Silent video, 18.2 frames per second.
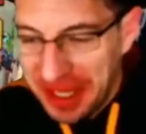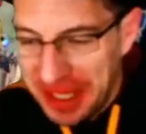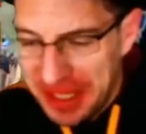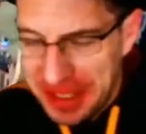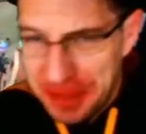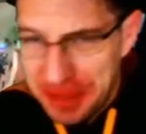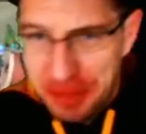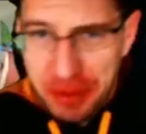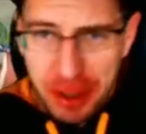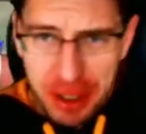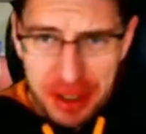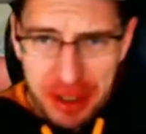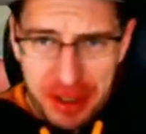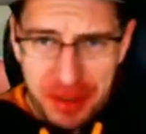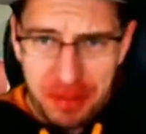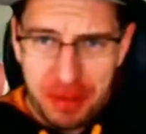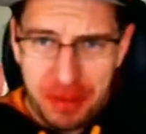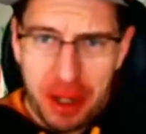It's
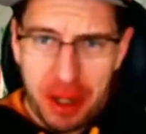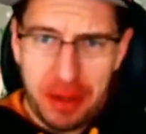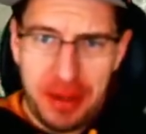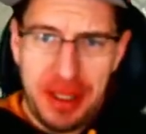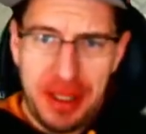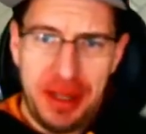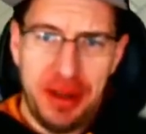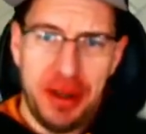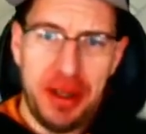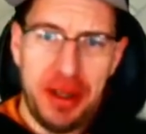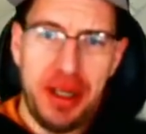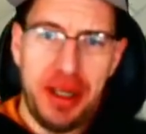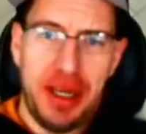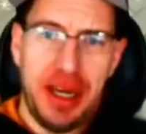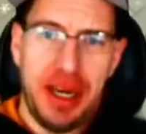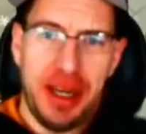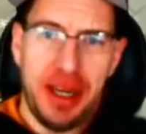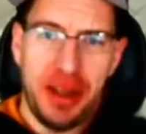probably
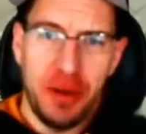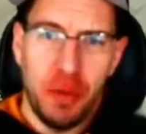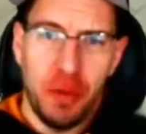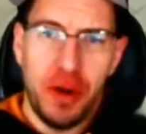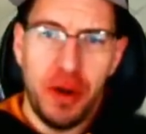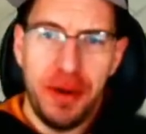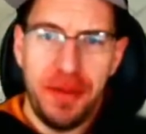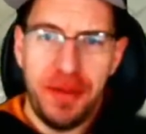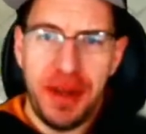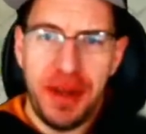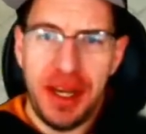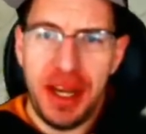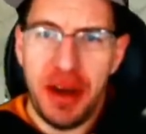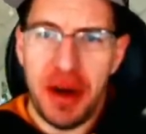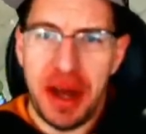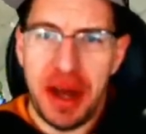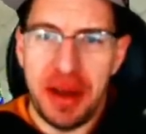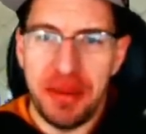the one
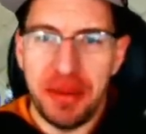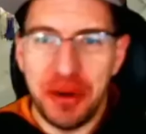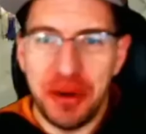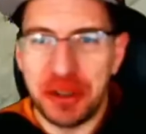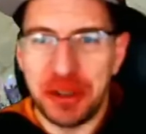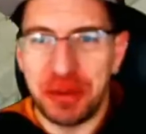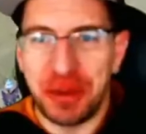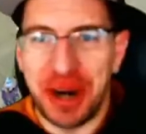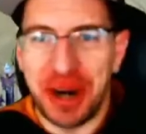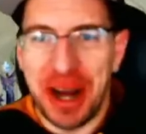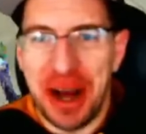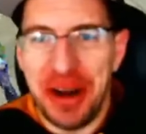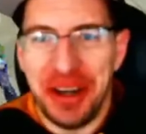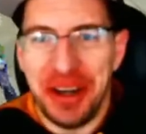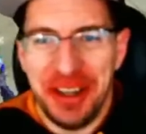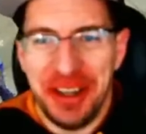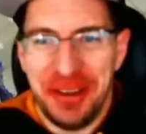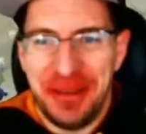video I am most
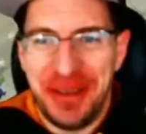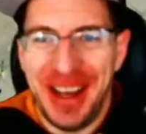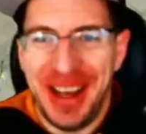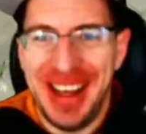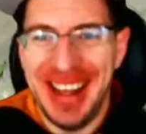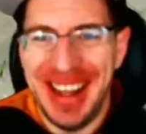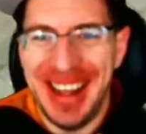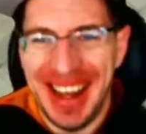proud of.